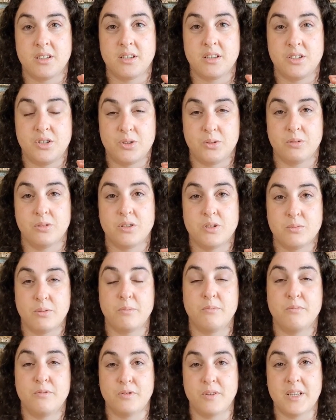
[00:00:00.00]

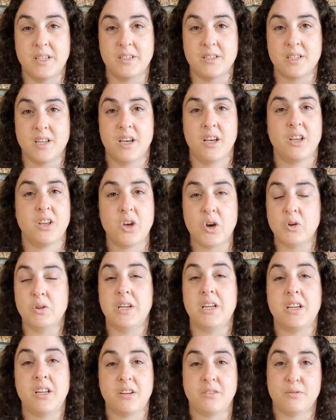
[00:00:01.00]
swim fins. You only
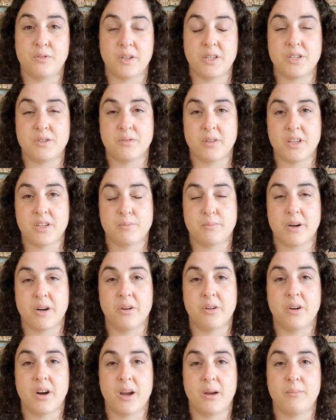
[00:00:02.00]
need fins for this
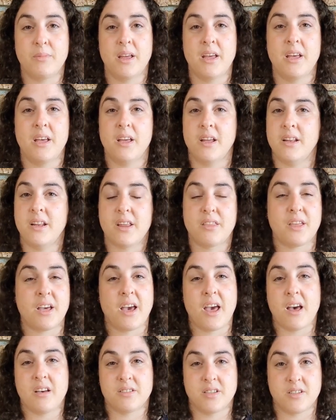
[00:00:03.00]
program. Nothing
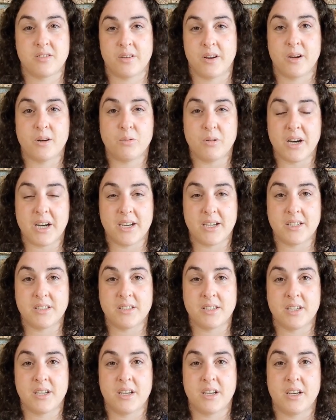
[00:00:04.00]
else is
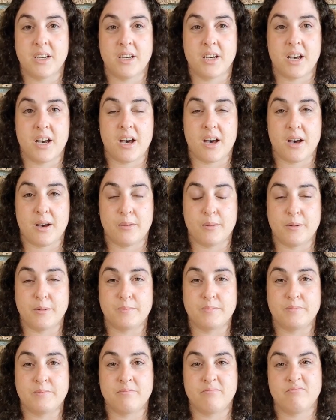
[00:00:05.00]
required.
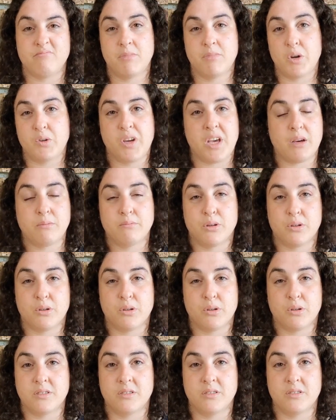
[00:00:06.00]
No
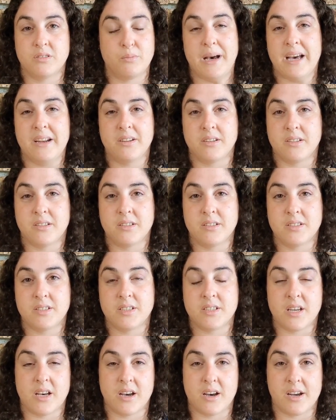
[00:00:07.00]
kickboard, no
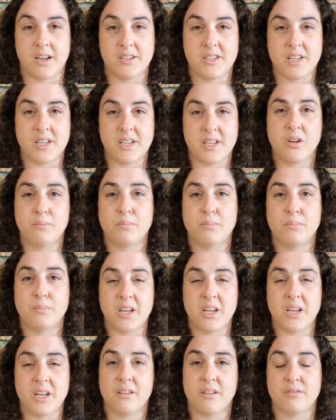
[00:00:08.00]
paddles. I did not put
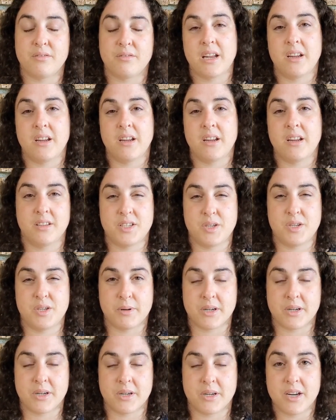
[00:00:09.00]
any of that in this
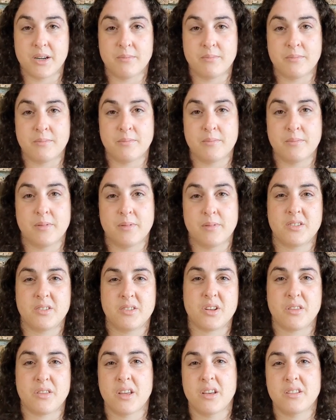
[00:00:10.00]
program. Those
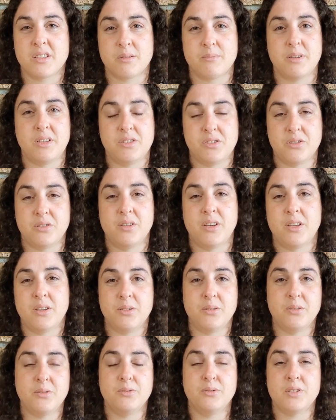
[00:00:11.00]
are things that we do
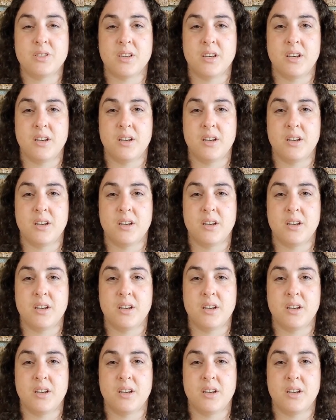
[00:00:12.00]
use